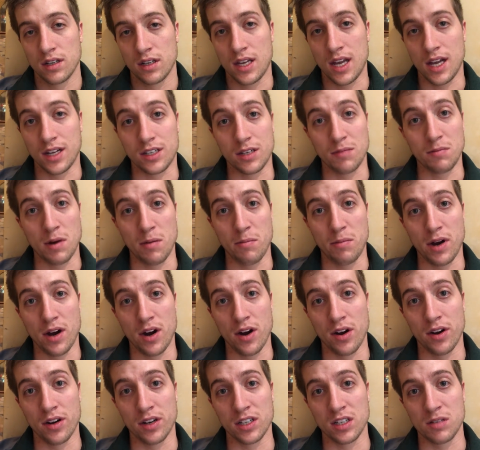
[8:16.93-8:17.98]
catching my
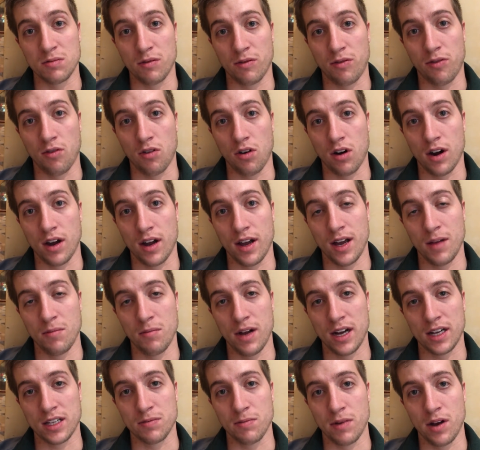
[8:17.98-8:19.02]
bearings before I head
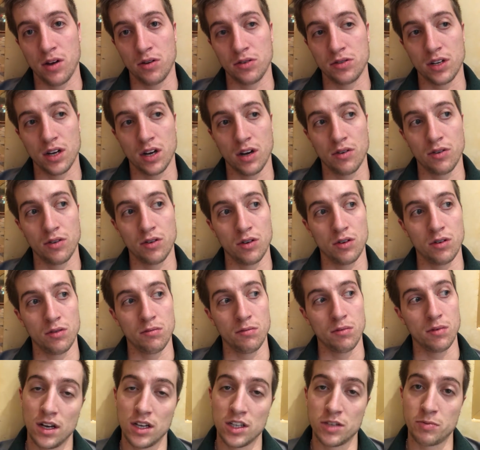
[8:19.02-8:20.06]
back to my hotel
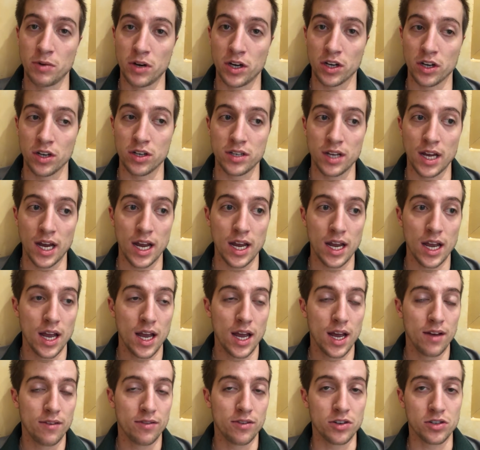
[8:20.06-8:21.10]
room. It's been a good day.
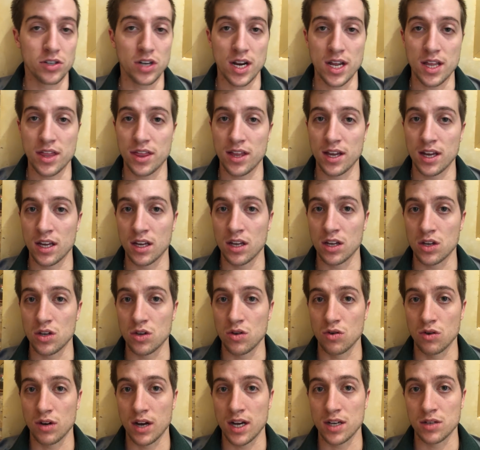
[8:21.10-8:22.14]
If there's anything
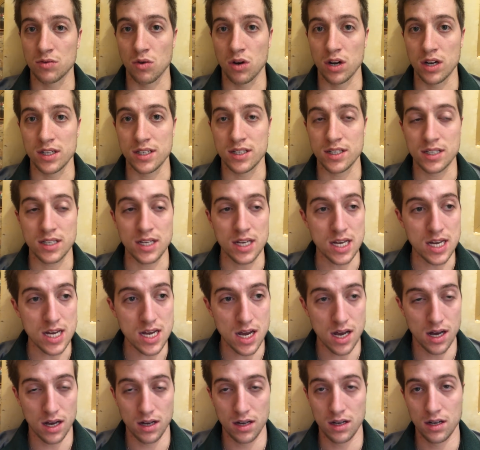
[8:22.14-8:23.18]
you guys want to
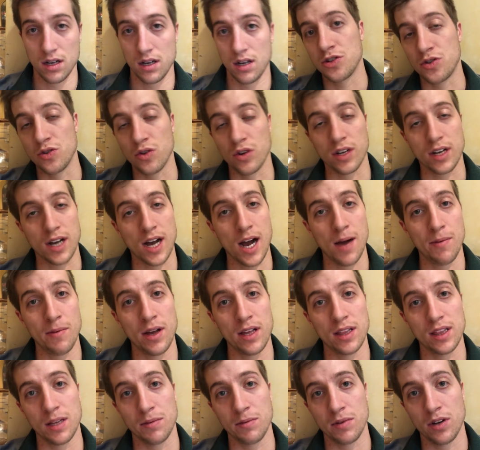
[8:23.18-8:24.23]
see, shoot a
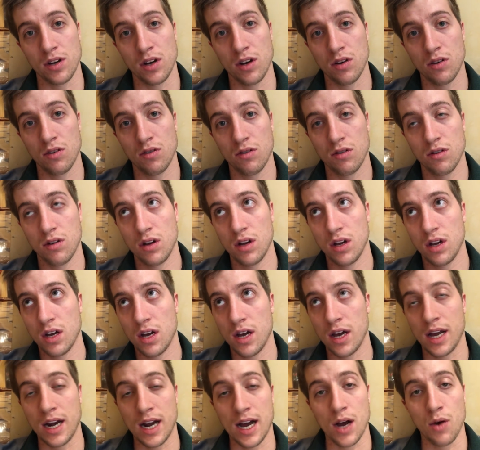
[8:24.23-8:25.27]
comment, let me know,
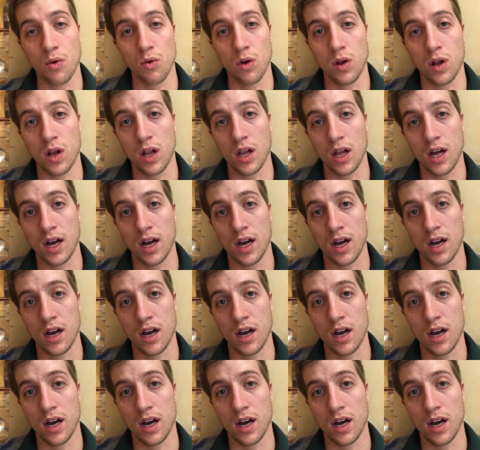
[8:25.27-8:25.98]
and I will